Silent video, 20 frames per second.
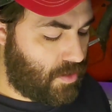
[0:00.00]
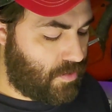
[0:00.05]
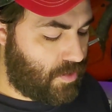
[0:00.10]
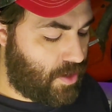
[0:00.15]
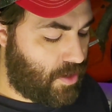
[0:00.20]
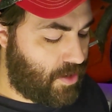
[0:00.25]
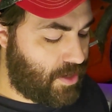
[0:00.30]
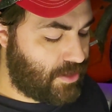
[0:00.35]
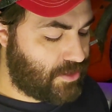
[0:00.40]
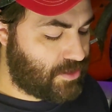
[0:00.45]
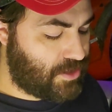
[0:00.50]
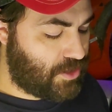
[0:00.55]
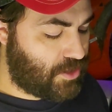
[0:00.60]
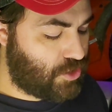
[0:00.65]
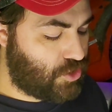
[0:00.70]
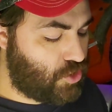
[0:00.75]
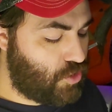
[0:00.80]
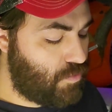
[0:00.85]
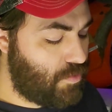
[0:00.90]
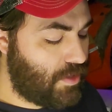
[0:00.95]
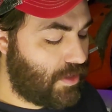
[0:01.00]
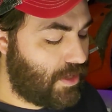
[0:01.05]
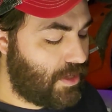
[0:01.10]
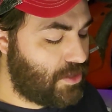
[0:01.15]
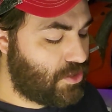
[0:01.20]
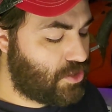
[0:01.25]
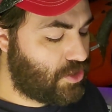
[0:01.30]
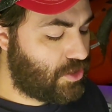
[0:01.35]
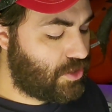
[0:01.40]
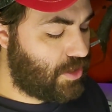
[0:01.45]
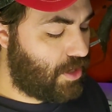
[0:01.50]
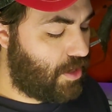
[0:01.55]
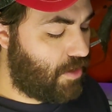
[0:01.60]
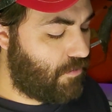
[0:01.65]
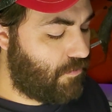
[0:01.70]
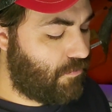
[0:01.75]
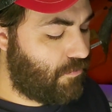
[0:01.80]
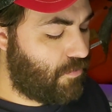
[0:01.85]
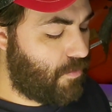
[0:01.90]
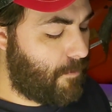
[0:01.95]
There is an accumulation
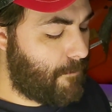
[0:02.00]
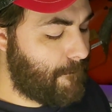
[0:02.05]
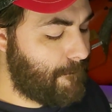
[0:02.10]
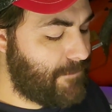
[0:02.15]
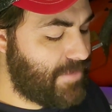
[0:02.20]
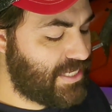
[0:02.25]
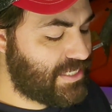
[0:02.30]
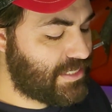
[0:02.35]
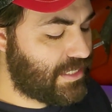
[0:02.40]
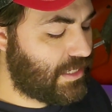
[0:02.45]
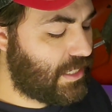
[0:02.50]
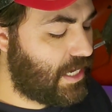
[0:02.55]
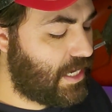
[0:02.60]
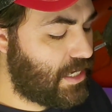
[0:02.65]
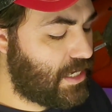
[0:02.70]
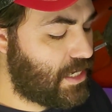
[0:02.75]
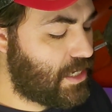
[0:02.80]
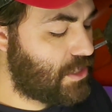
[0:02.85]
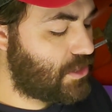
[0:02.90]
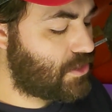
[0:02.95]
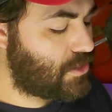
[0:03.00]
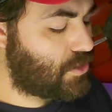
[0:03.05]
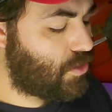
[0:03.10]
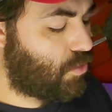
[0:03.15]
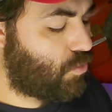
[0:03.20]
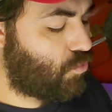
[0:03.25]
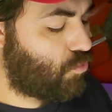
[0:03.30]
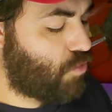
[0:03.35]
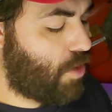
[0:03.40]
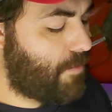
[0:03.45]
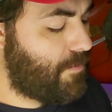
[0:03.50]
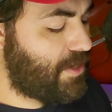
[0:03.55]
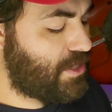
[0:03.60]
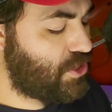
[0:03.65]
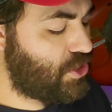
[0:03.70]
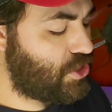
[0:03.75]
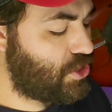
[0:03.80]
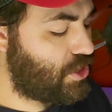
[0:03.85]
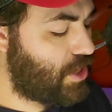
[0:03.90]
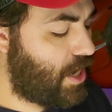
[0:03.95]
of miscellaneous
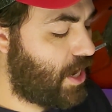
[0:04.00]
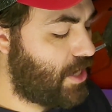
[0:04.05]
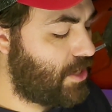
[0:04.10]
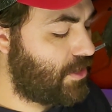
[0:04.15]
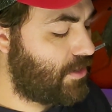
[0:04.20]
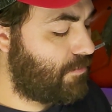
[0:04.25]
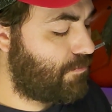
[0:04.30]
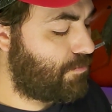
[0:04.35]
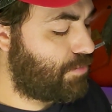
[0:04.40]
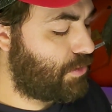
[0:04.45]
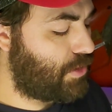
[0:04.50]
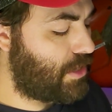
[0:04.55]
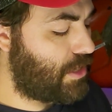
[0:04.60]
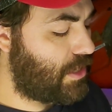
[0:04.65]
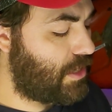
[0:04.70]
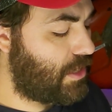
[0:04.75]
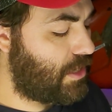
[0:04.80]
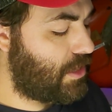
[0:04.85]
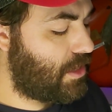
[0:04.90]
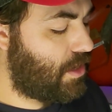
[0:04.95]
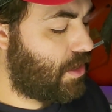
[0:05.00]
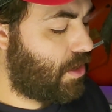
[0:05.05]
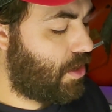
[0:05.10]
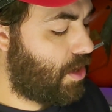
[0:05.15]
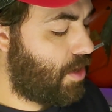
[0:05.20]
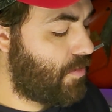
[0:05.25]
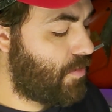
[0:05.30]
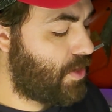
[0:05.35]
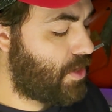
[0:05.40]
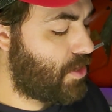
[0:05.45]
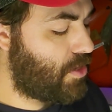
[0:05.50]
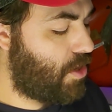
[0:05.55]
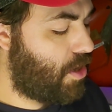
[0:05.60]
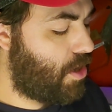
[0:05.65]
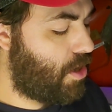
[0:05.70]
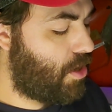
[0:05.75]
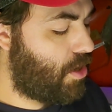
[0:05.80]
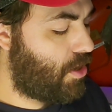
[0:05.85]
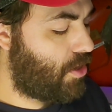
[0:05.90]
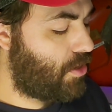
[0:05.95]
rubbish and debris on the
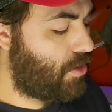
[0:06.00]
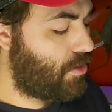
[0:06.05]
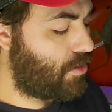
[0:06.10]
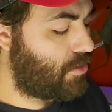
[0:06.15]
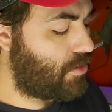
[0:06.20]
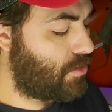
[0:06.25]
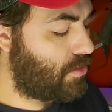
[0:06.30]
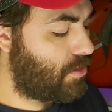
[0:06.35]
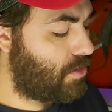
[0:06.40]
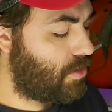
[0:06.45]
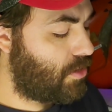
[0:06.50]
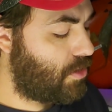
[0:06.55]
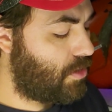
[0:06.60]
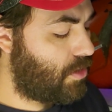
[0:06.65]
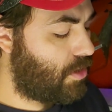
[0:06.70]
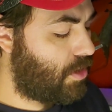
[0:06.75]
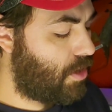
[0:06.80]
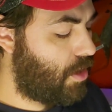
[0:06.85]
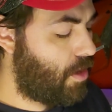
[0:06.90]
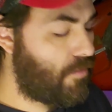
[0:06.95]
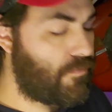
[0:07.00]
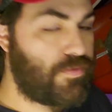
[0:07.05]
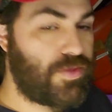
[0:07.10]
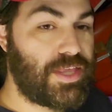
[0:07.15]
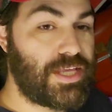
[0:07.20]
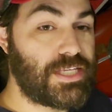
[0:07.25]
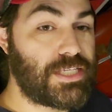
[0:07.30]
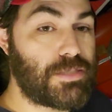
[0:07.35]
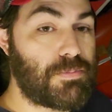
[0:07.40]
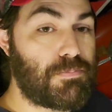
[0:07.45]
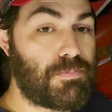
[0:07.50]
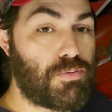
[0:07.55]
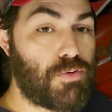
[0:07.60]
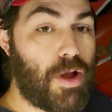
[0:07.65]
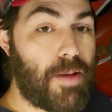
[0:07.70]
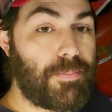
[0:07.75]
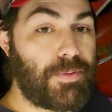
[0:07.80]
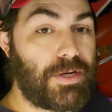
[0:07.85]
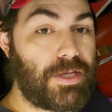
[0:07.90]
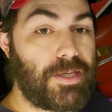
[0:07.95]
yard of this
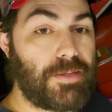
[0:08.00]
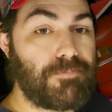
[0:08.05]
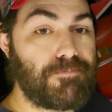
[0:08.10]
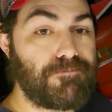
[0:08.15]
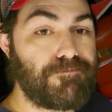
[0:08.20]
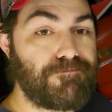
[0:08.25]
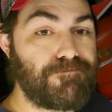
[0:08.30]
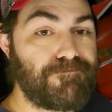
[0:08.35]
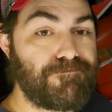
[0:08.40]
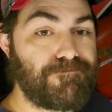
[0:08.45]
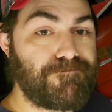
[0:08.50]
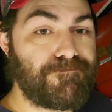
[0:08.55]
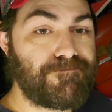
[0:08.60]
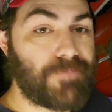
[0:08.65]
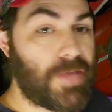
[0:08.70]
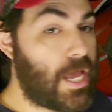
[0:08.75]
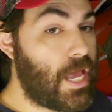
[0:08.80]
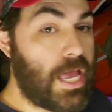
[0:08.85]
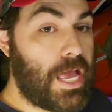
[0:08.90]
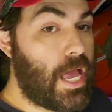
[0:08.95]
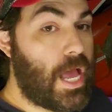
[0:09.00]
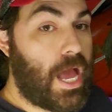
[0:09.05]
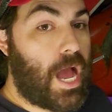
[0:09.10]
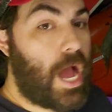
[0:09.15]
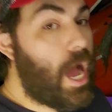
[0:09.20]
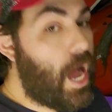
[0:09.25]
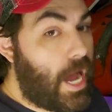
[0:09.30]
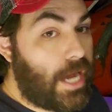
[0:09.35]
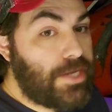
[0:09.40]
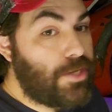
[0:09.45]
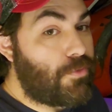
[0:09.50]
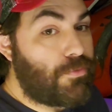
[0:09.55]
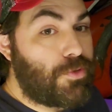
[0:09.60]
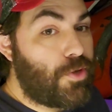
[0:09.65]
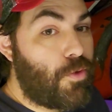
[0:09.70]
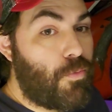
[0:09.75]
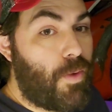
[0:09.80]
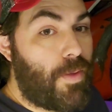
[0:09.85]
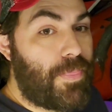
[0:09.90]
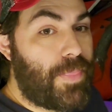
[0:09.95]
property. I don't
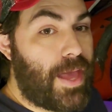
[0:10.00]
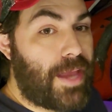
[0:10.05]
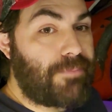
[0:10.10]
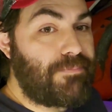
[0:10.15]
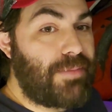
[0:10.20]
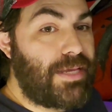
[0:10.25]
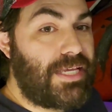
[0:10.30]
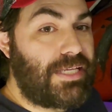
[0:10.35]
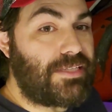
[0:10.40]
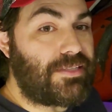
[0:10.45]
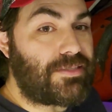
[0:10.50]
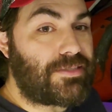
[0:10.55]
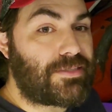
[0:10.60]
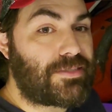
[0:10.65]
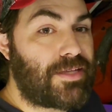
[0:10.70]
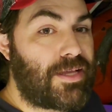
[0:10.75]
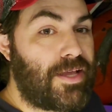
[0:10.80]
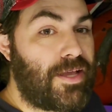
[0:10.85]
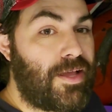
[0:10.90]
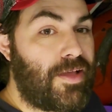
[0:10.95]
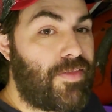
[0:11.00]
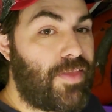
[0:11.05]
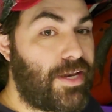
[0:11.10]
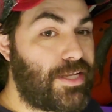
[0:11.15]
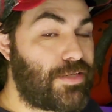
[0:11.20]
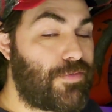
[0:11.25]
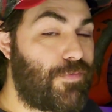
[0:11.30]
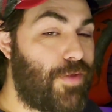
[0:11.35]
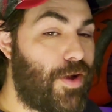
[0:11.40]
know what that means. That is a